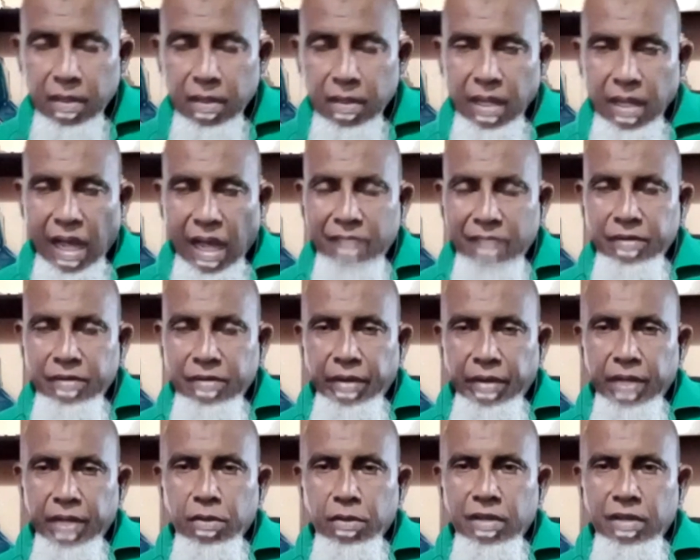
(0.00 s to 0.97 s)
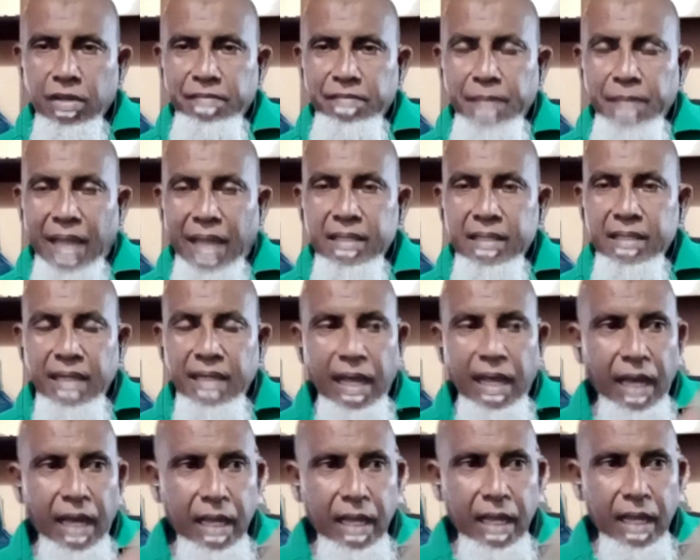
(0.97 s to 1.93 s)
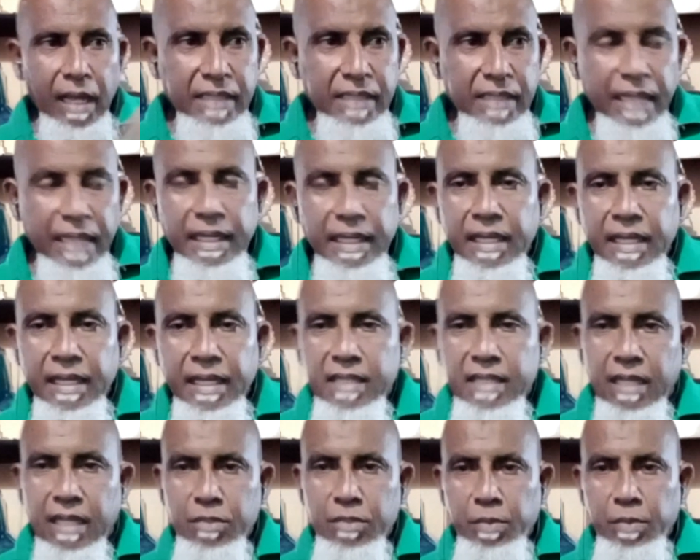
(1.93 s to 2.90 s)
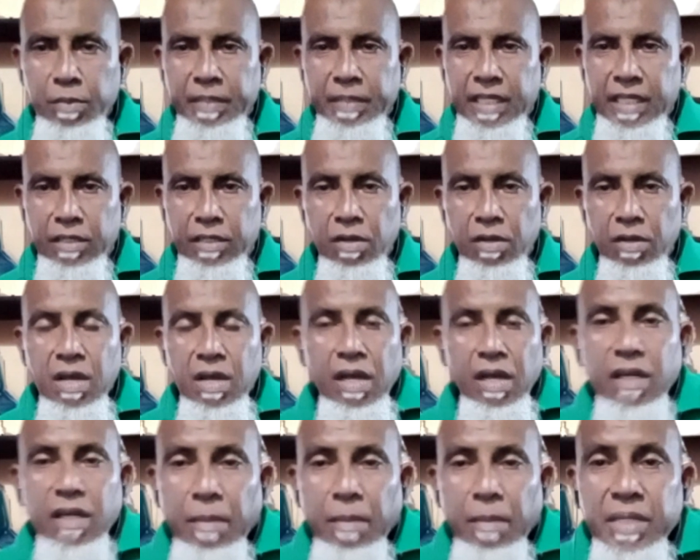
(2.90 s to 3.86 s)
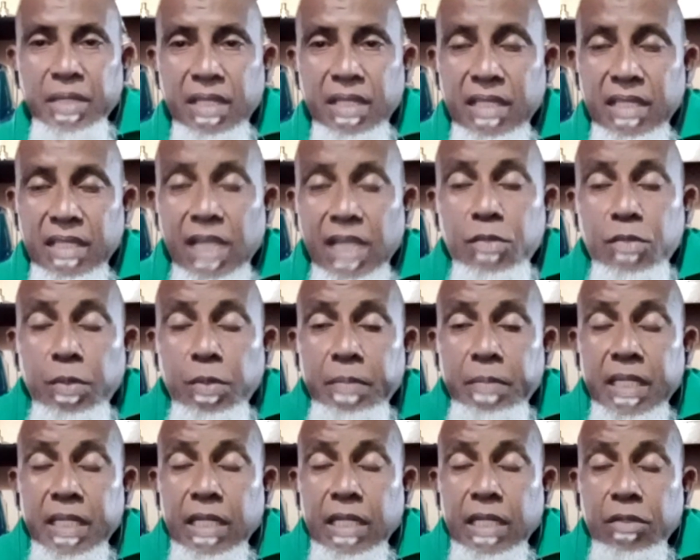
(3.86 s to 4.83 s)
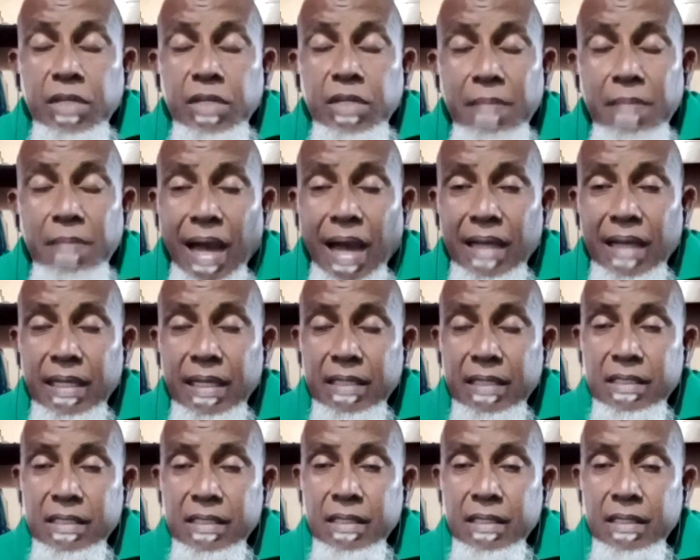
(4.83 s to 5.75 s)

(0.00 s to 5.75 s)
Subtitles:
have a record of planting a 10 acres of sweet potato come in to sell sweet potato in the markets.